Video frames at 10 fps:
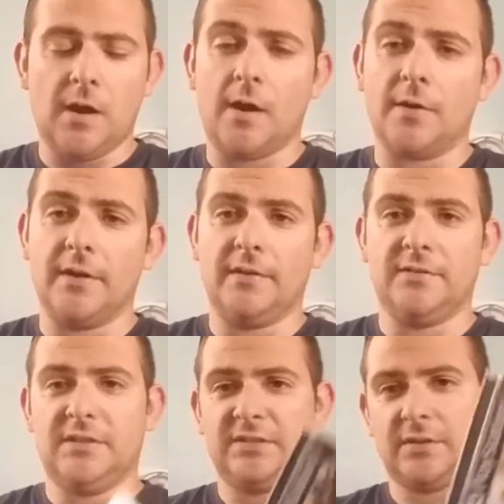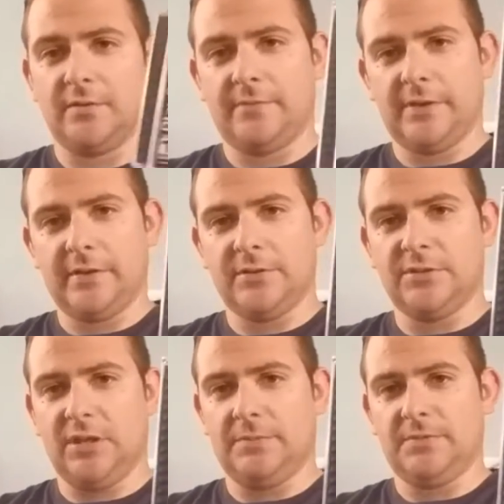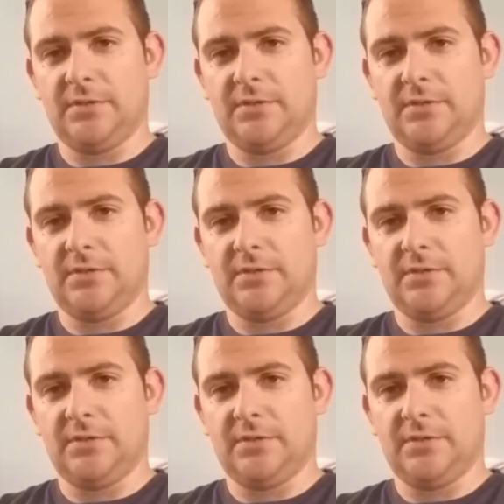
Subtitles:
art, and disc are in very good shape.